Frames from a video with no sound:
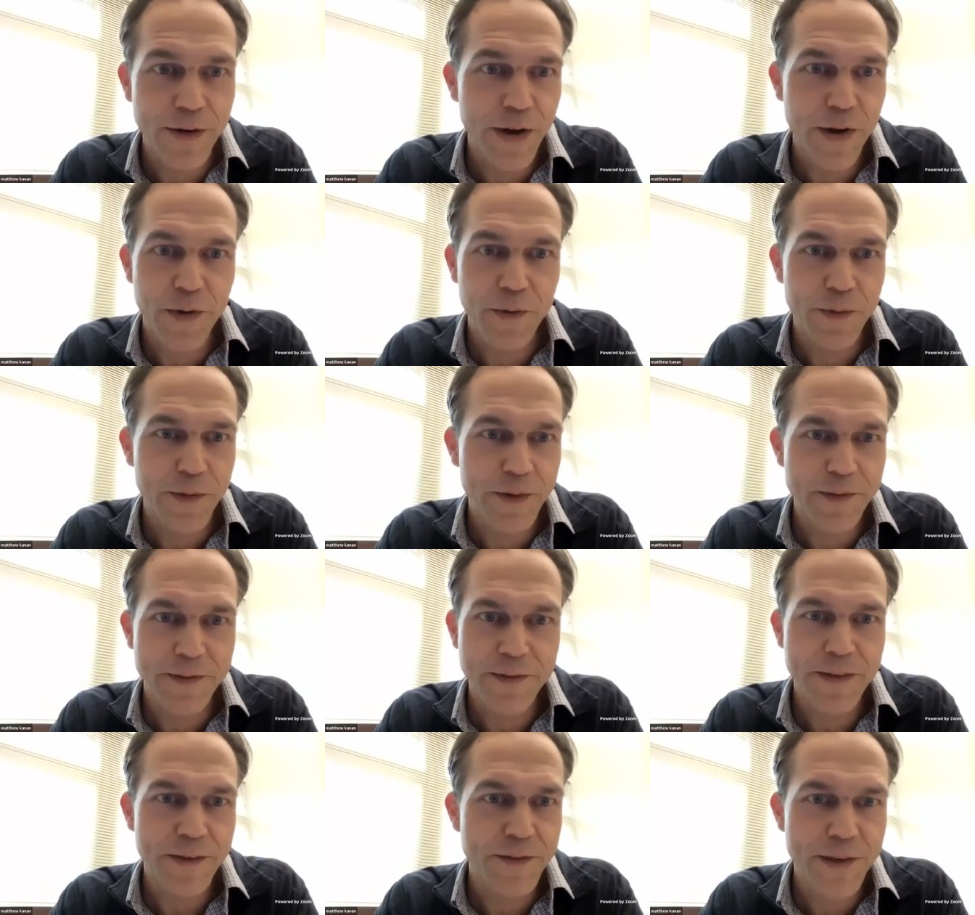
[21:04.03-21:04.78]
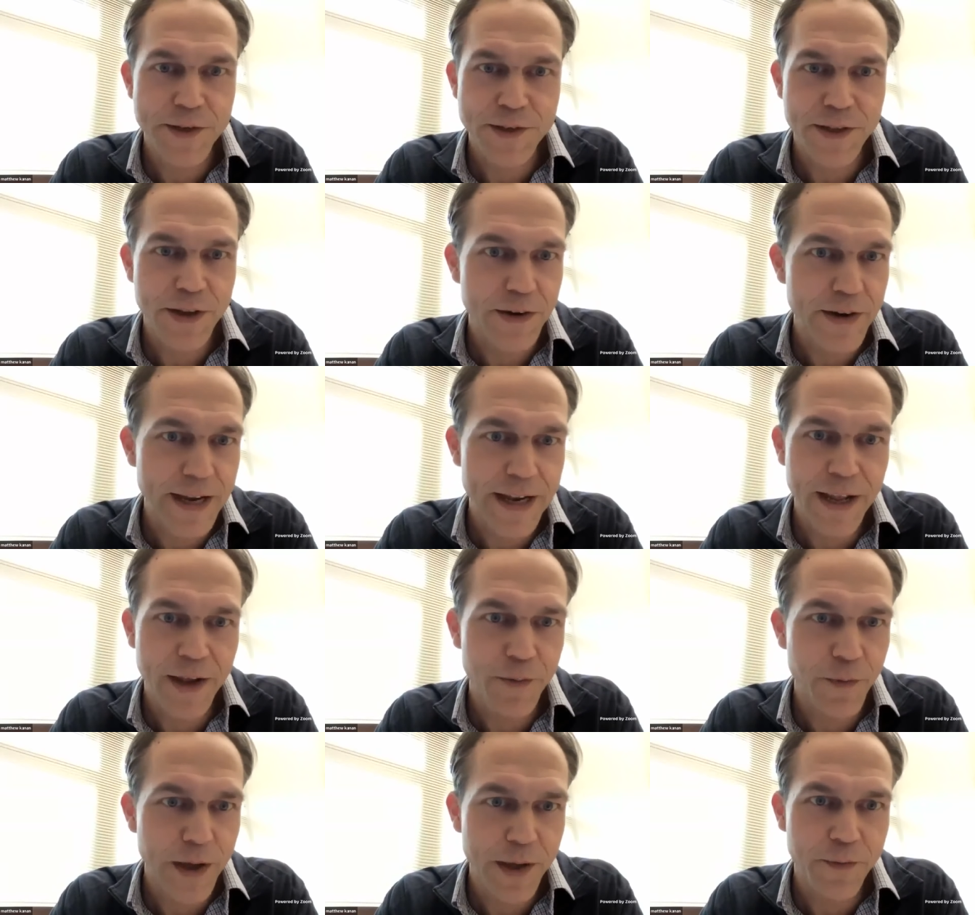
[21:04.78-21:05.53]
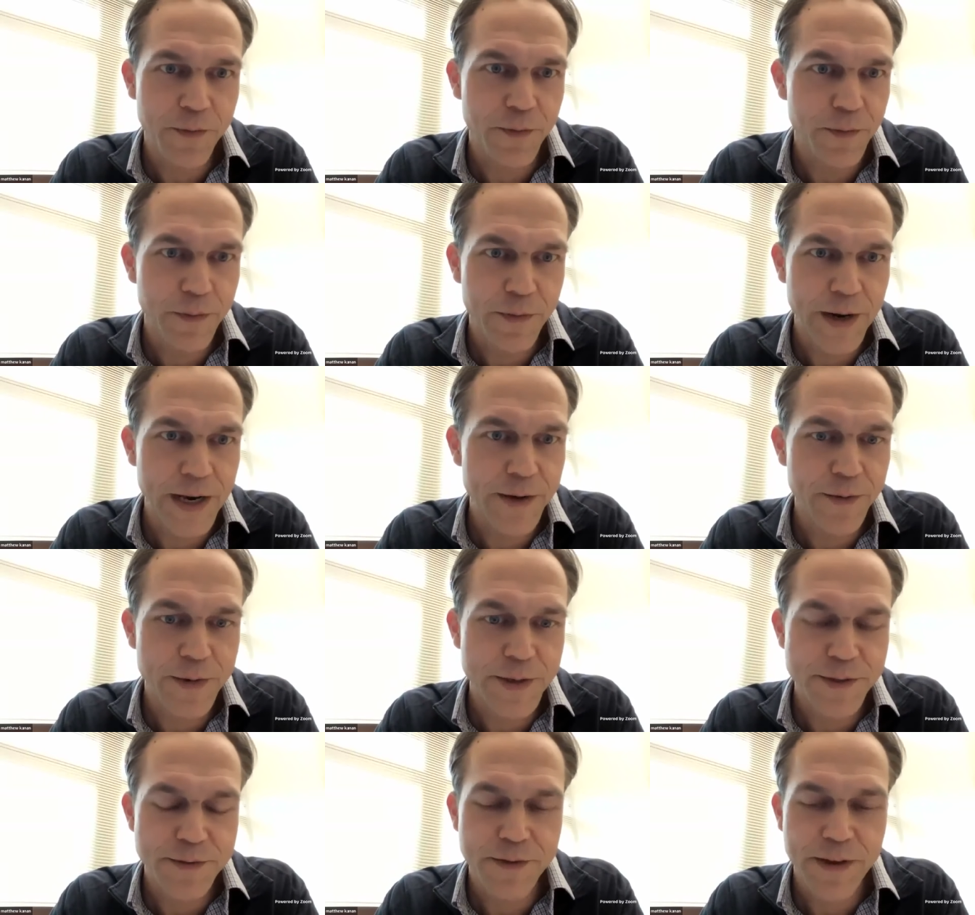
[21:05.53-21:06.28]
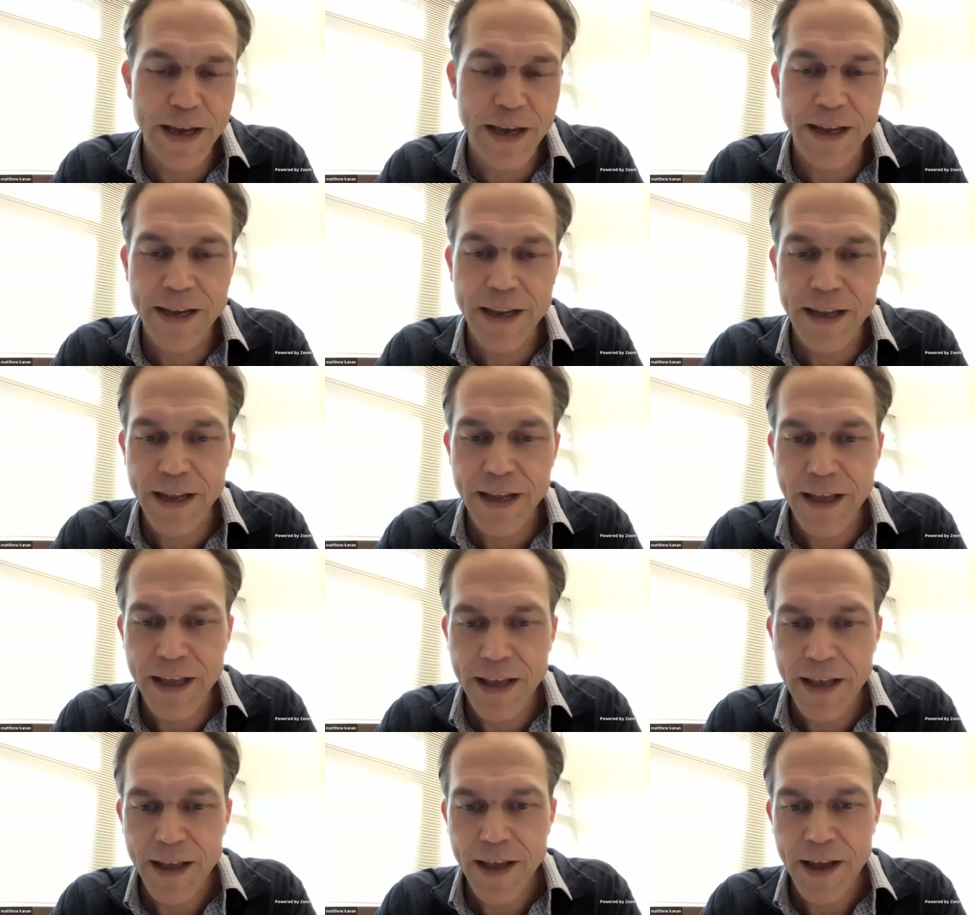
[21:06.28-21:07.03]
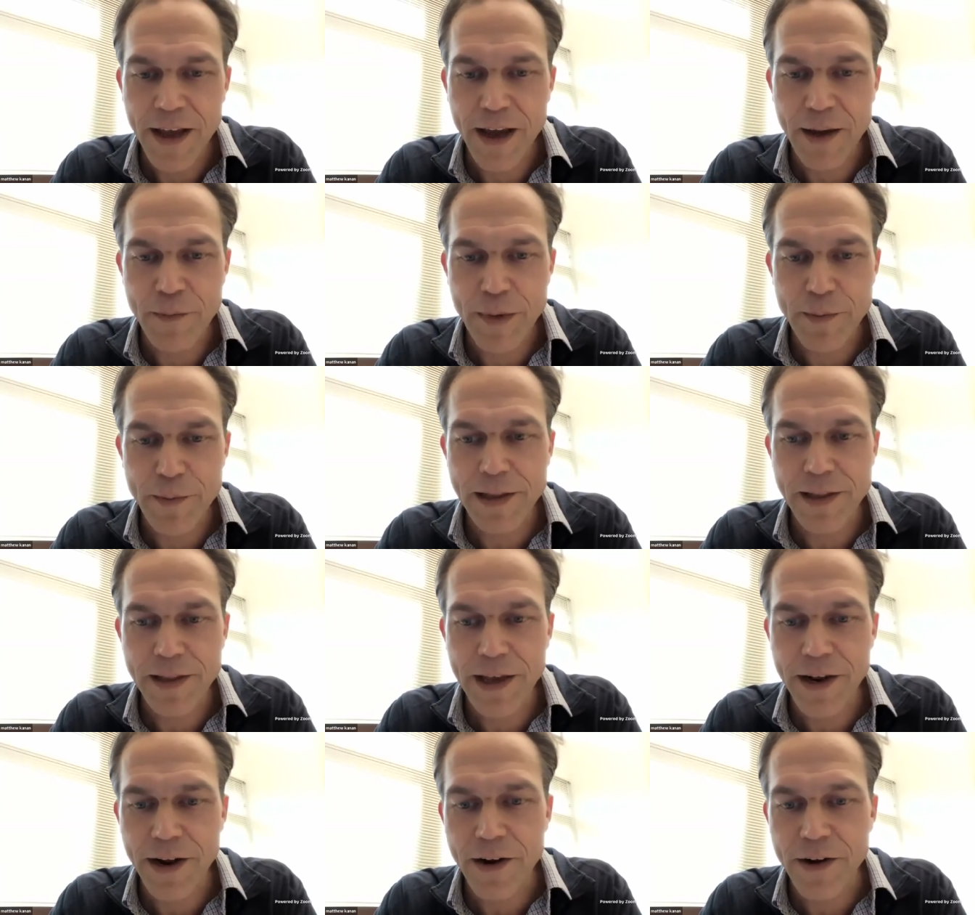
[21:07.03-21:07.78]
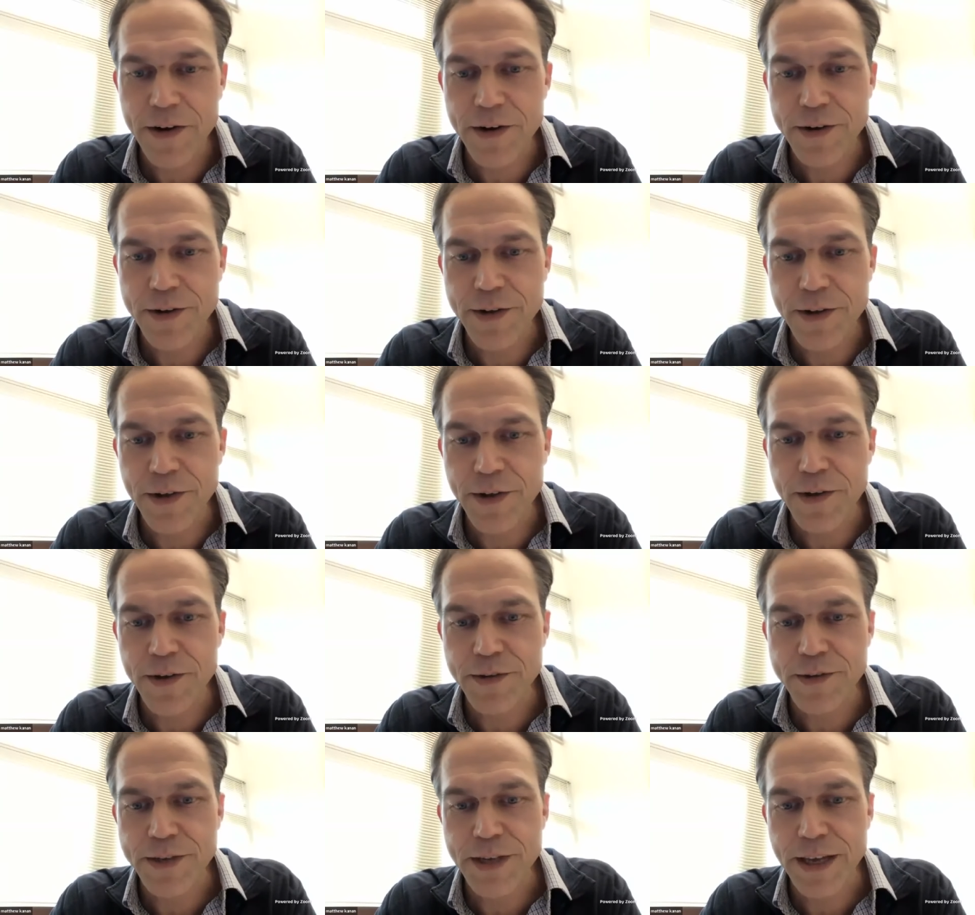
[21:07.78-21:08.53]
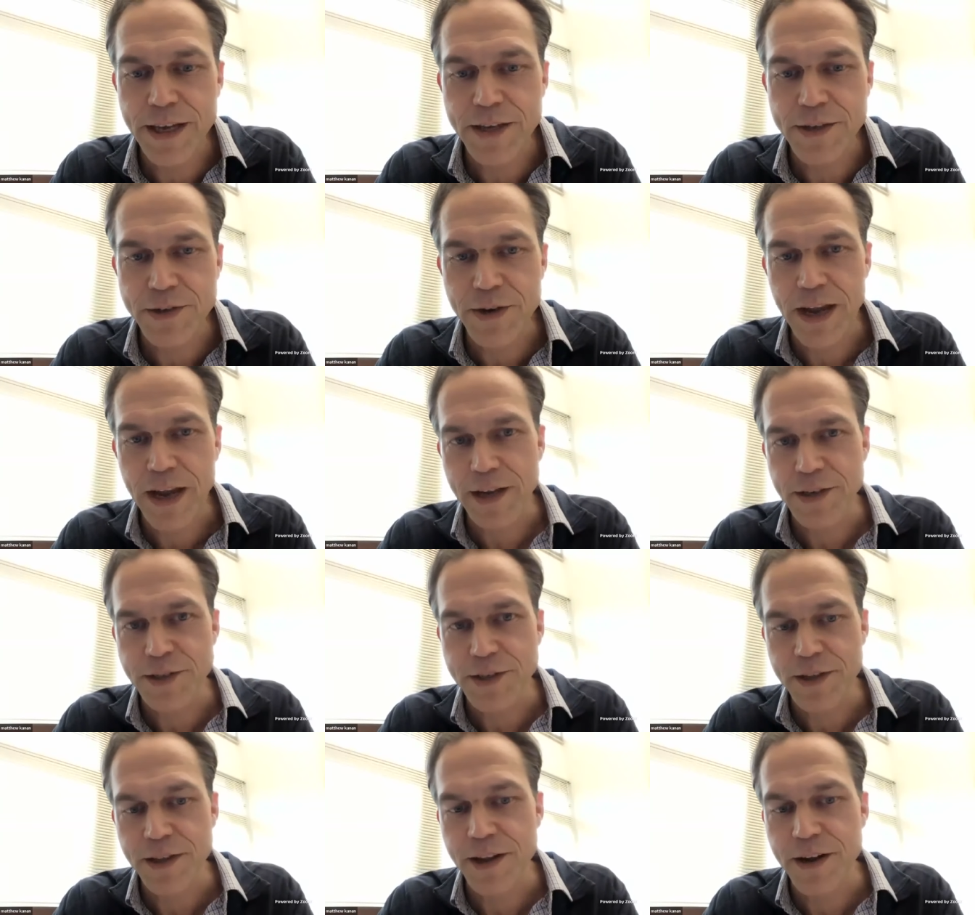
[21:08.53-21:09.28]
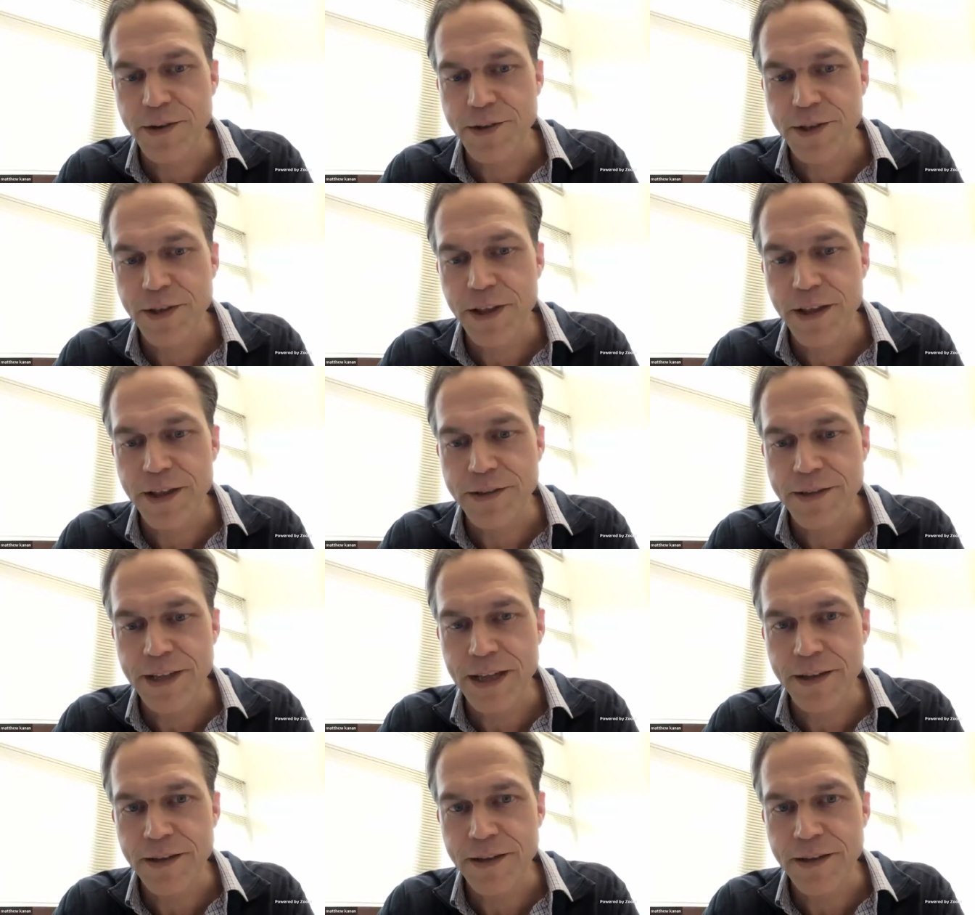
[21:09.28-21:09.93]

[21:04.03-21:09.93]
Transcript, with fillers: know the fish they're eating what what it was fed. it'd uh, maybe a lot harder to to get traction there. So that, that